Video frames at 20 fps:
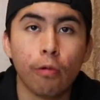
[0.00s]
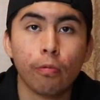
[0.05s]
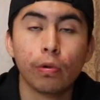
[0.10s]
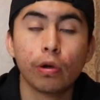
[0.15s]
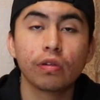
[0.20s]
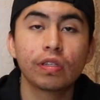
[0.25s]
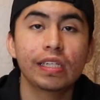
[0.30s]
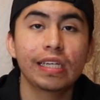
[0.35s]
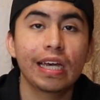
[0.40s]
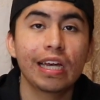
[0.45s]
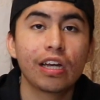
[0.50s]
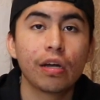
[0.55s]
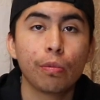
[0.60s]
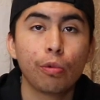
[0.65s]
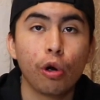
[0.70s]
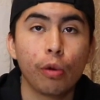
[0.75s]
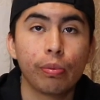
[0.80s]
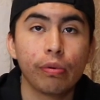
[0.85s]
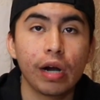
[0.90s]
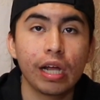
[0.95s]
Realty Income
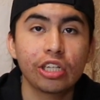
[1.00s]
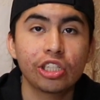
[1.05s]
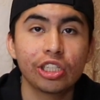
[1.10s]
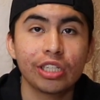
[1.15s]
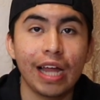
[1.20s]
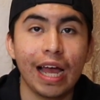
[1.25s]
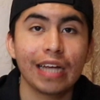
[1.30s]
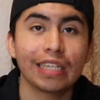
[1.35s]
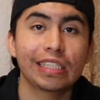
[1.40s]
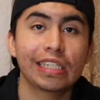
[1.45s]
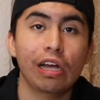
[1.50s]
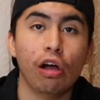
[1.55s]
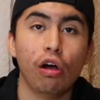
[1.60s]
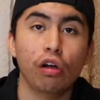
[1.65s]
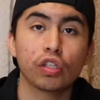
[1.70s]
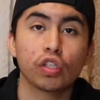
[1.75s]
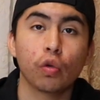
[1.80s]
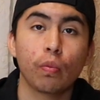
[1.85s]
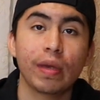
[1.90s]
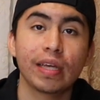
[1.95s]
Corporation actually
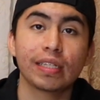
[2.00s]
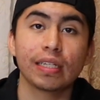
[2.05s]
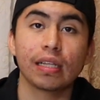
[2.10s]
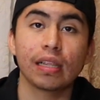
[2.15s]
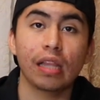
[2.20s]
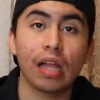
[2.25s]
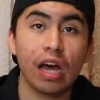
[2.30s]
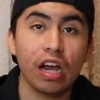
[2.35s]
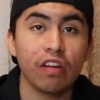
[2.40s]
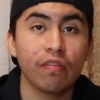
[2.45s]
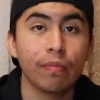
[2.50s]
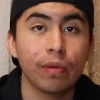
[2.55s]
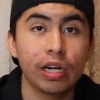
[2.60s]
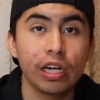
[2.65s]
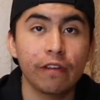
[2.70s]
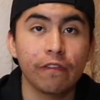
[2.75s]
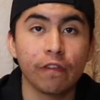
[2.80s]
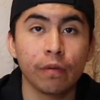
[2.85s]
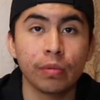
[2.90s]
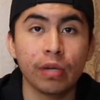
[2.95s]
also makes a lot of
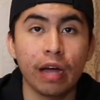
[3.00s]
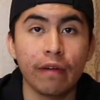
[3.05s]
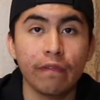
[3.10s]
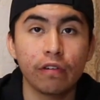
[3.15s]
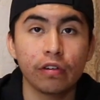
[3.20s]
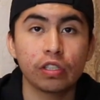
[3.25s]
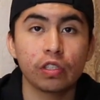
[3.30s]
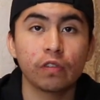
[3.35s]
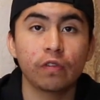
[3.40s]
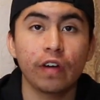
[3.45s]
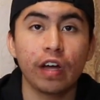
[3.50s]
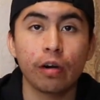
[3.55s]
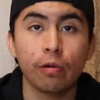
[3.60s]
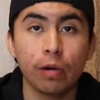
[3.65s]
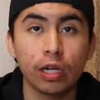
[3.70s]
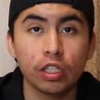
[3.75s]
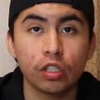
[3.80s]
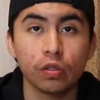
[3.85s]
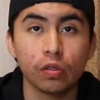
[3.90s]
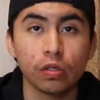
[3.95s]
money from diversified
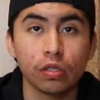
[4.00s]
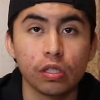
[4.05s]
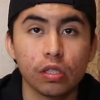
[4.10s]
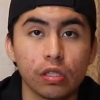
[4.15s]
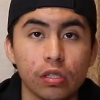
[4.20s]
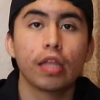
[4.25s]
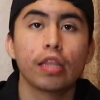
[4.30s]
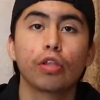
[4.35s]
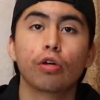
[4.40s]
rentals.